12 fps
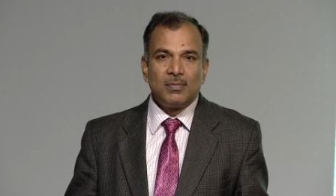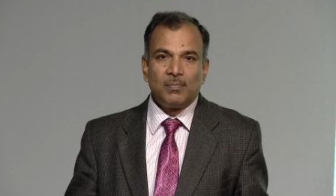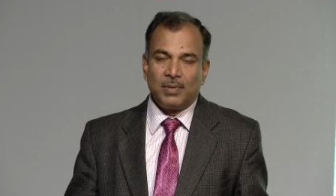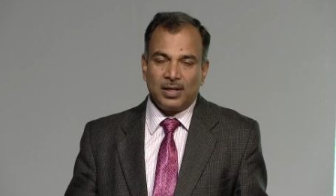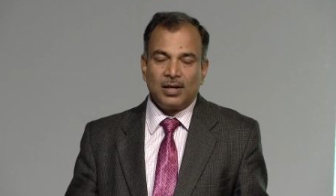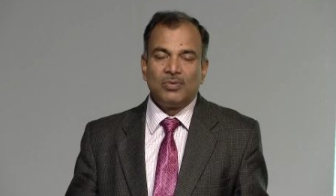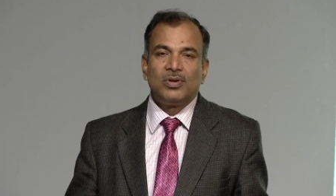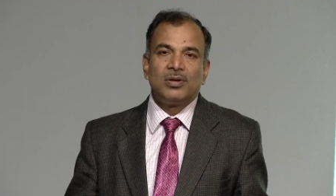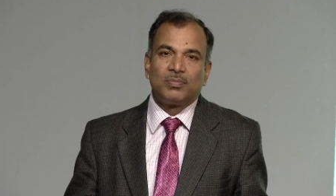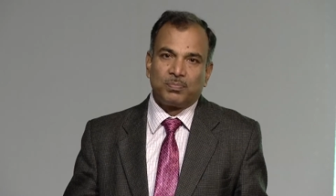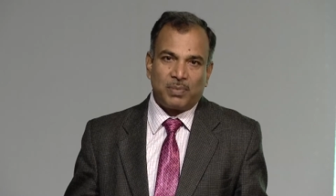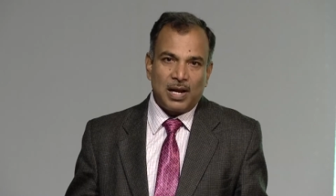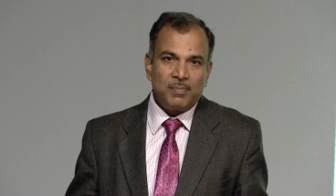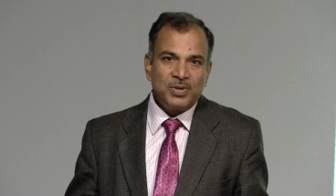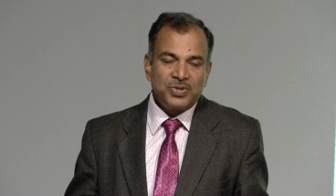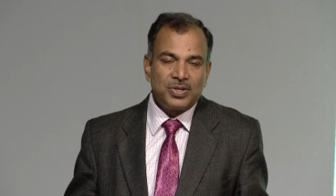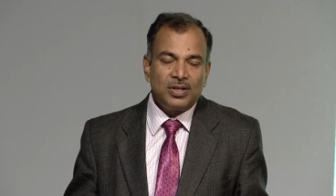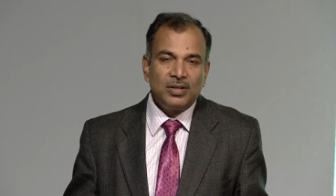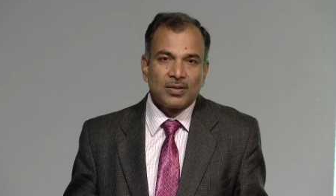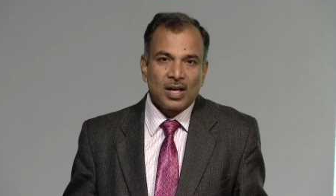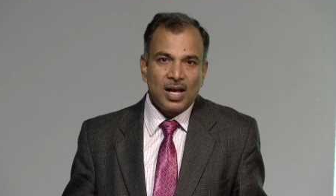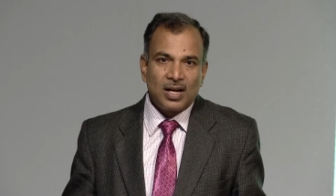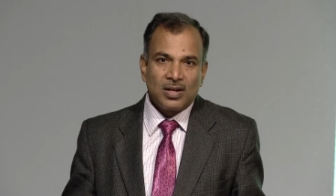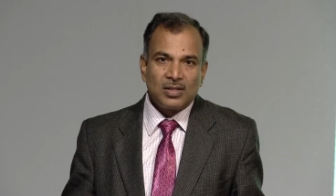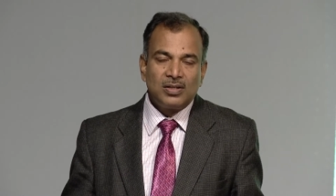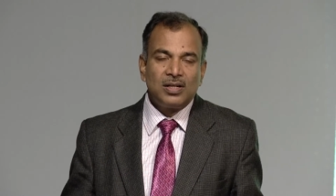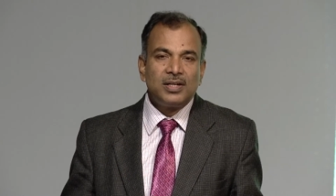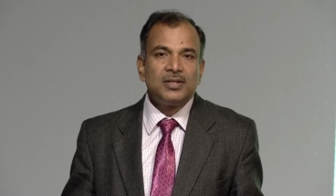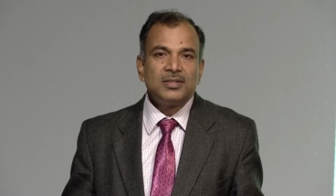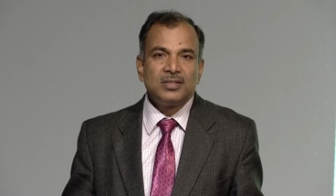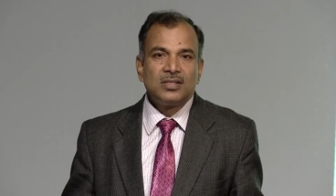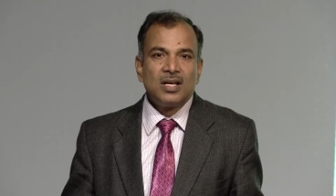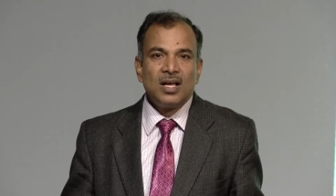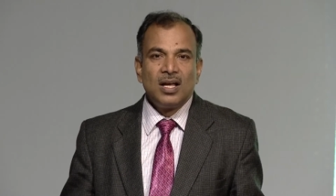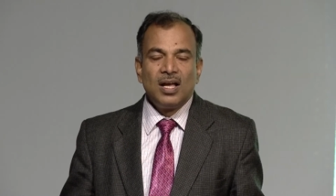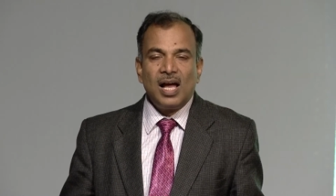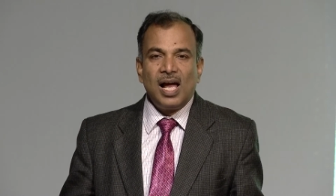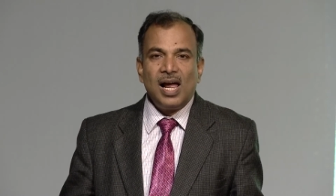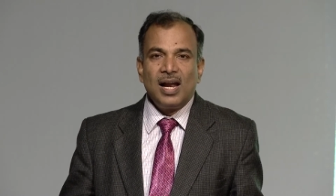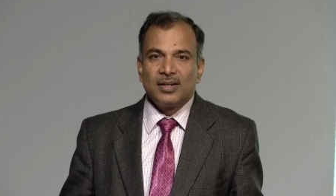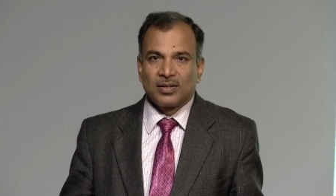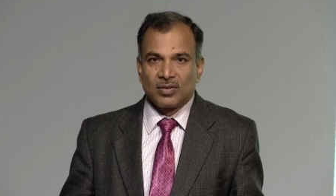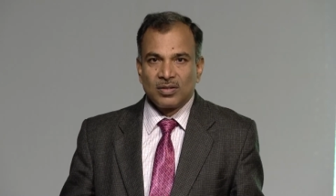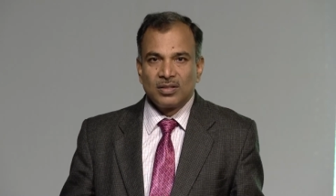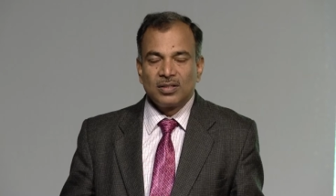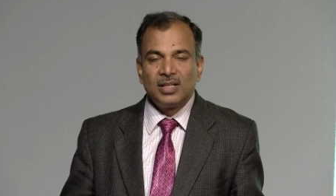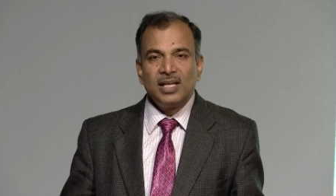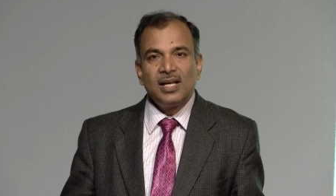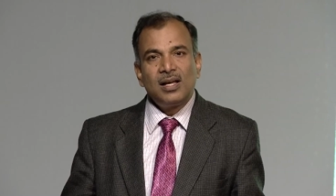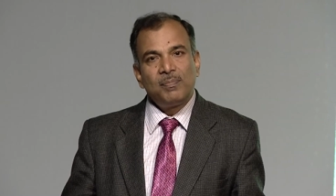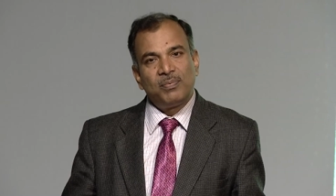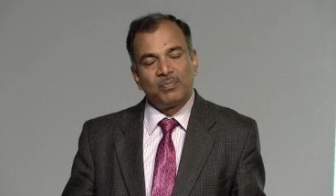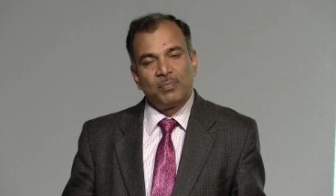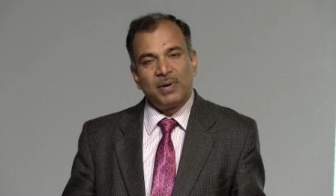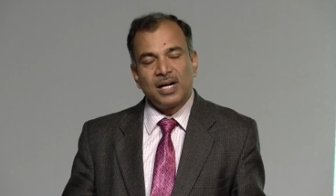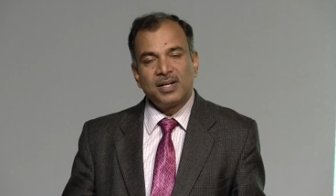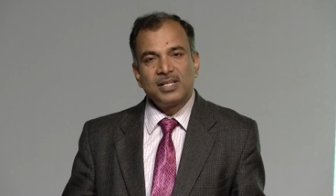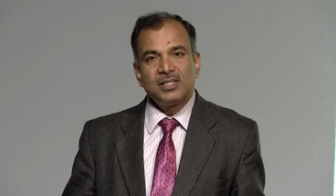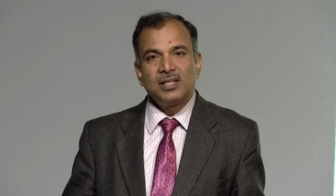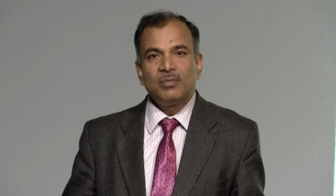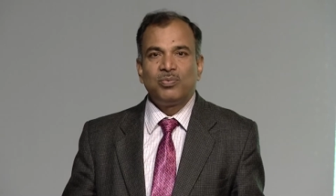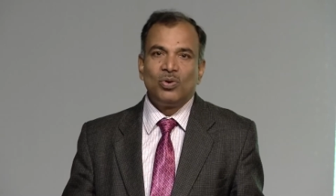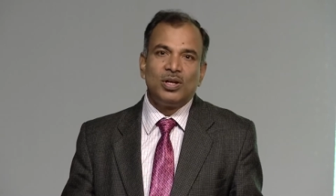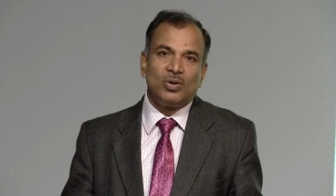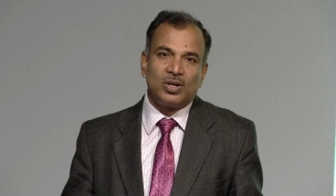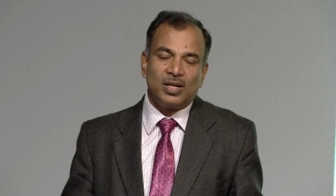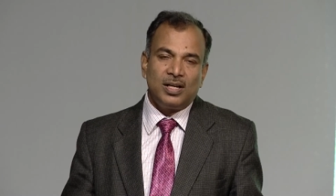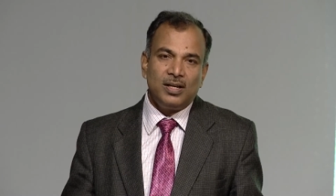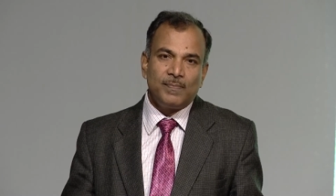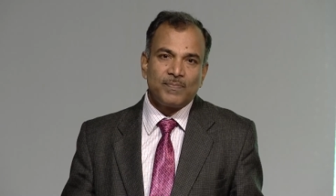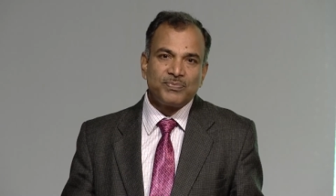by our Prime Minister and other leaders and they are practicing fully organic.